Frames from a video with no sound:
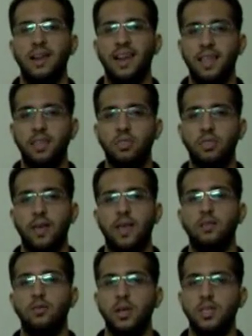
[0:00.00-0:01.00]
length
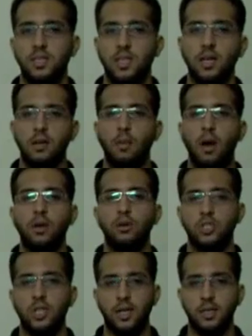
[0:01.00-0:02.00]
in resting
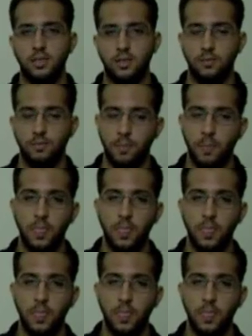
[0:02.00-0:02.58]
myocytes.